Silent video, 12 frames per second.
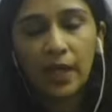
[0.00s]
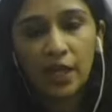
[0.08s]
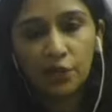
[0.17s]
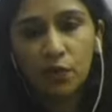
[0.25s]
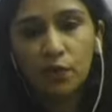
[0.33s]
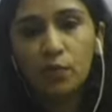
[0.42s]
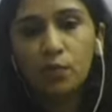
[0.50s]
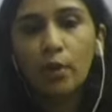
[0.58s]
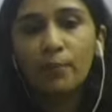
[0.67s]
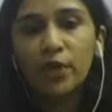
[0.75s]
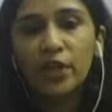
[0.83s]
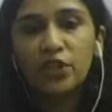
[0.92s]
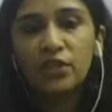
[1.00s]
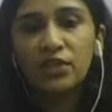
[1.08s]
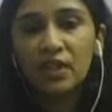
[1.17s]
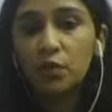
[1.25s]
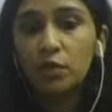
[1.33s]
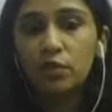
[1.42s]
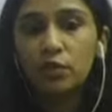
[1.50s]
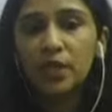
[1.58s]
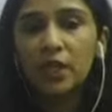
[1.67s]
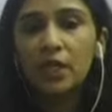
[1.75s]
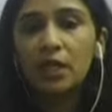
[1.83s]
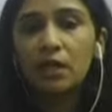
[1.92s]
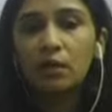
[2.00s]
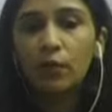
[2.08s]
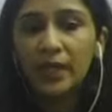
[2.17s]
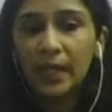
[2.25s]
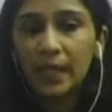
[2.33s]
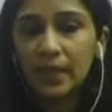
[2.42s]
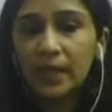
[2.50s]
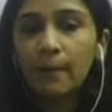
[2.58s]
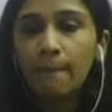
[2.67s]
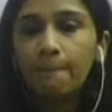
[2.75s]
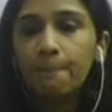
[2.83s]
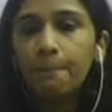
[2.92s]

Cash flow from operations have also been quite healthy.